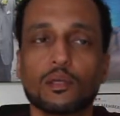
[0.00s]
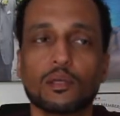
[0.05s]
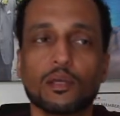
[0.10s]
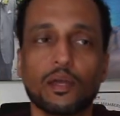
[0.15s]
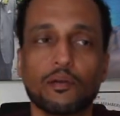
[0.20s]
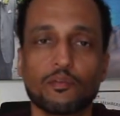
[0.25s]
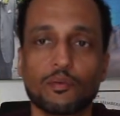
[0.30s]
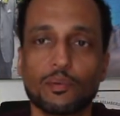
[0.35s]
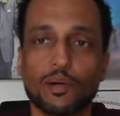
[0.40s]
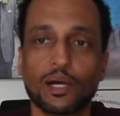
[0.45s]

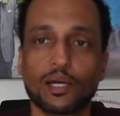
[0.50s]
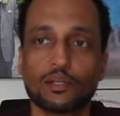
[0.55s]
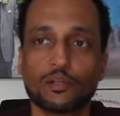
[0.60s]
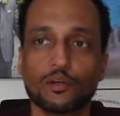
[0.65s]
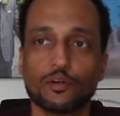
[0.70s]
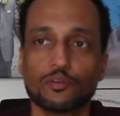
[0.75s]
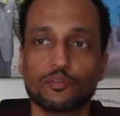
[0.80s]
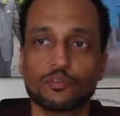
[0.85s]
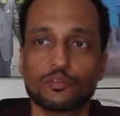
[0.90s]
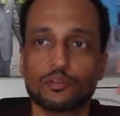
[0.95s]
Everybody
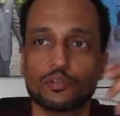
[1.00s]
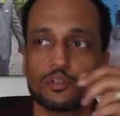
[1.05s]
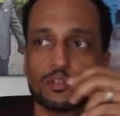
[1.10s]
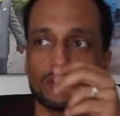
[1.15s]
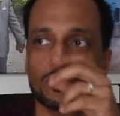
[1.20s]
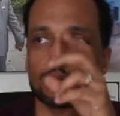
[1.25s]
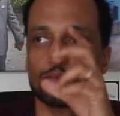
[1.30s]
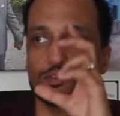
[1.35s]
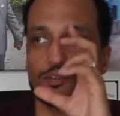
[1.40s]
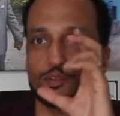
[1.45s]
knows
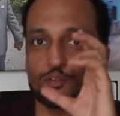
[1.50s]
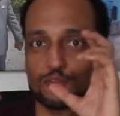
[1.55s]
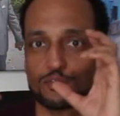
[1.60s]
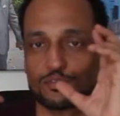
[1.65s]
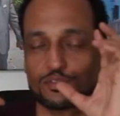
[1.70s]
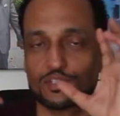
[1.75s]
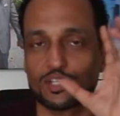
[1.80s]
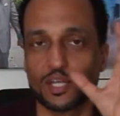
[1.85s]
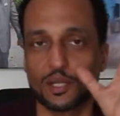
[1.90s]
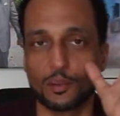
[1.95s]
if you used
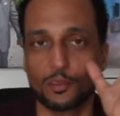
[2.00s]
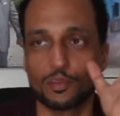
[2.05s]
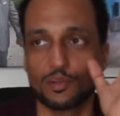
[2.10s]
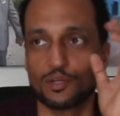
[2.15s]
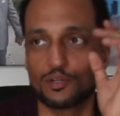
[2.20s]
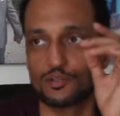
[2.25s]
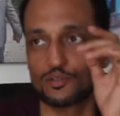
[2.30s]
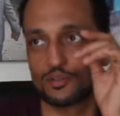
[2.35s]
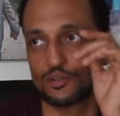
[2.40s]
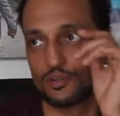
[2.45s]
to take a
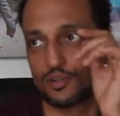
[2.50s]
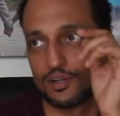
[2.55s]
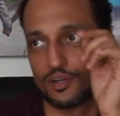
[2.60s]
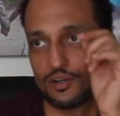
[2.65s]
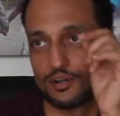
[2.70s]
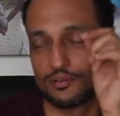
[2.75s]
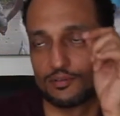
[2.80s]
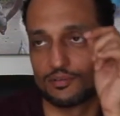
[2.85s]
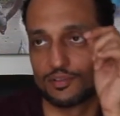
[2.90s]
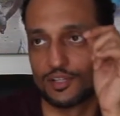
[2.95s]
picture
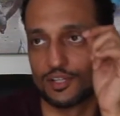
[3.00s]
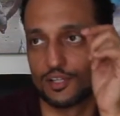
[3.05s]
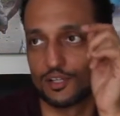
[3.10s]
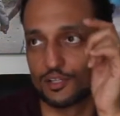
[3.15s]
of,